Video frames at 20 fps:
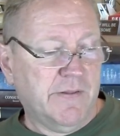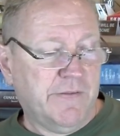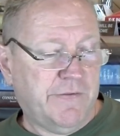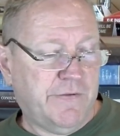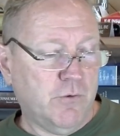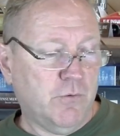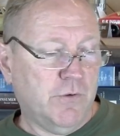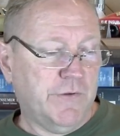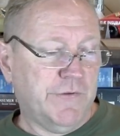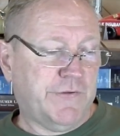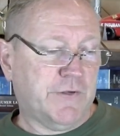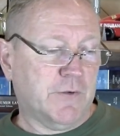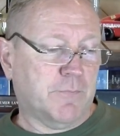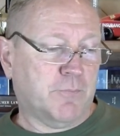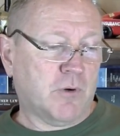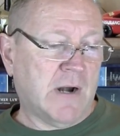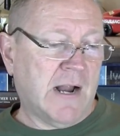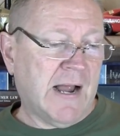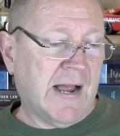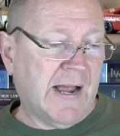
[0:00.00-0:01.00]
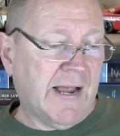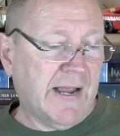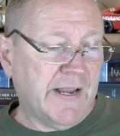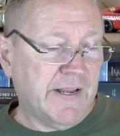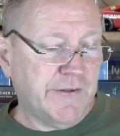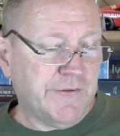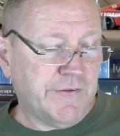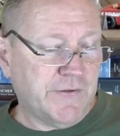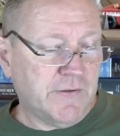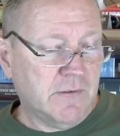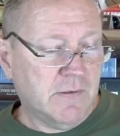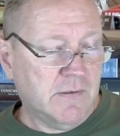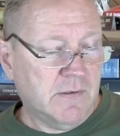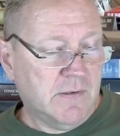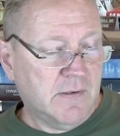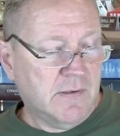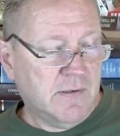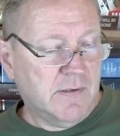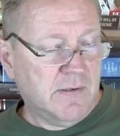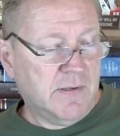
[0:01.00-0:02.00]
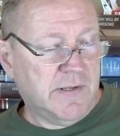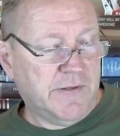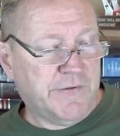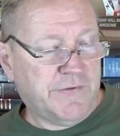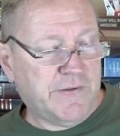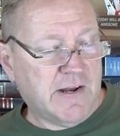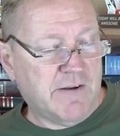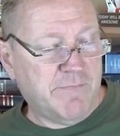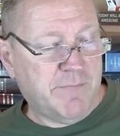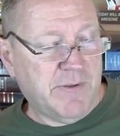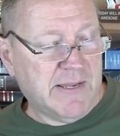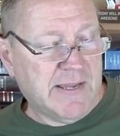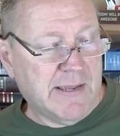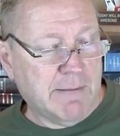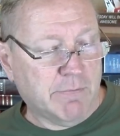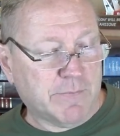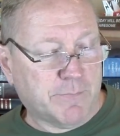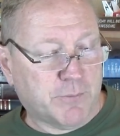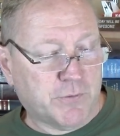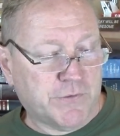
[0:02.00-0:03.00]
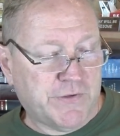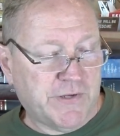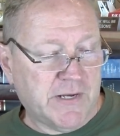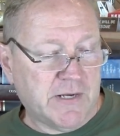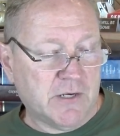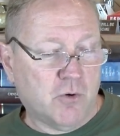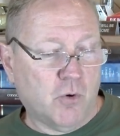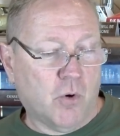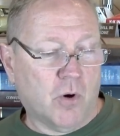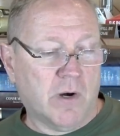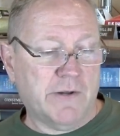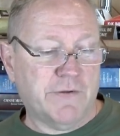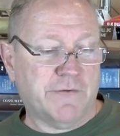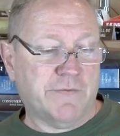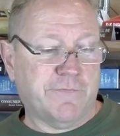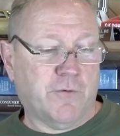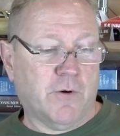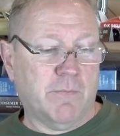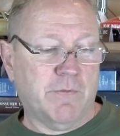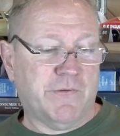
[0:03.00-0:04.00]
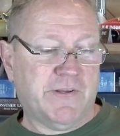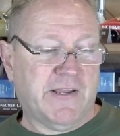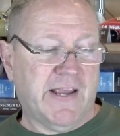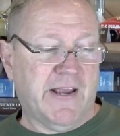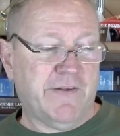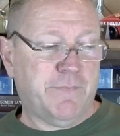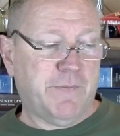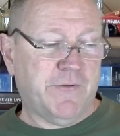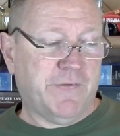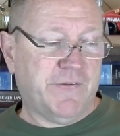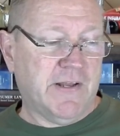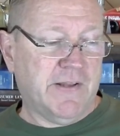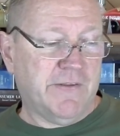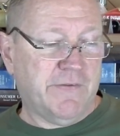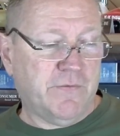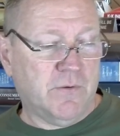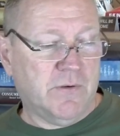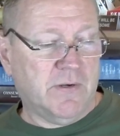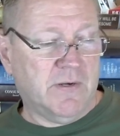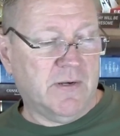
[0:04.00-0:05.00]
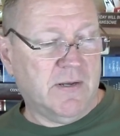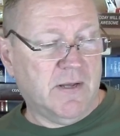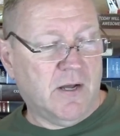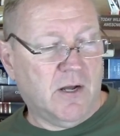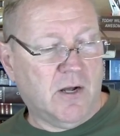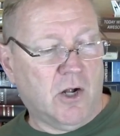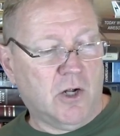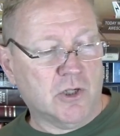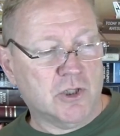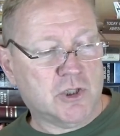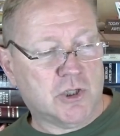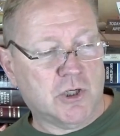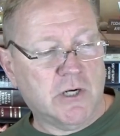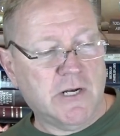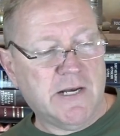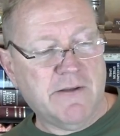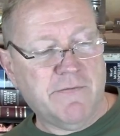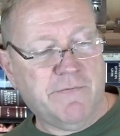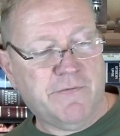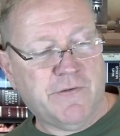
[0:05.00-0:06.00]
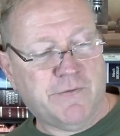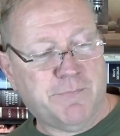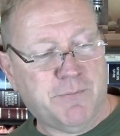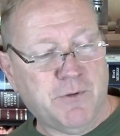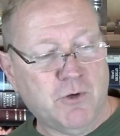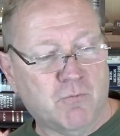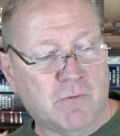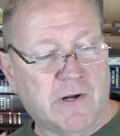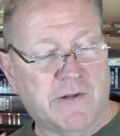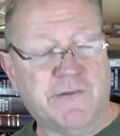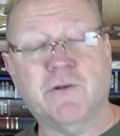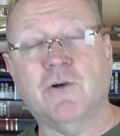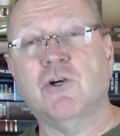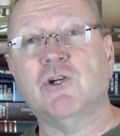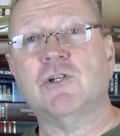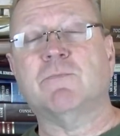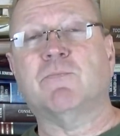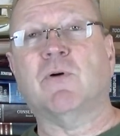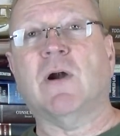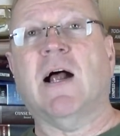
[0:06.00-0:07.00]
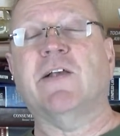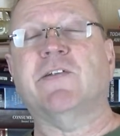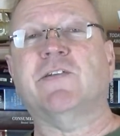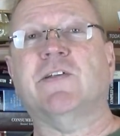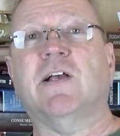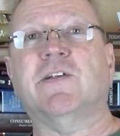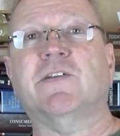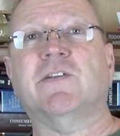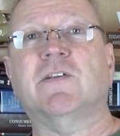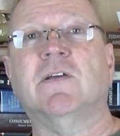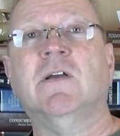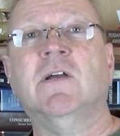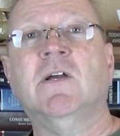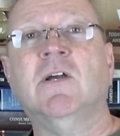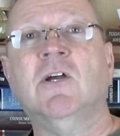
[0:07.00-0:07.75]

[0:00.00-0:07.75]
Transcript: To his surprise, instead of being able to proceed in court, he was informed his case would be sent to an alternative dispute resolution process.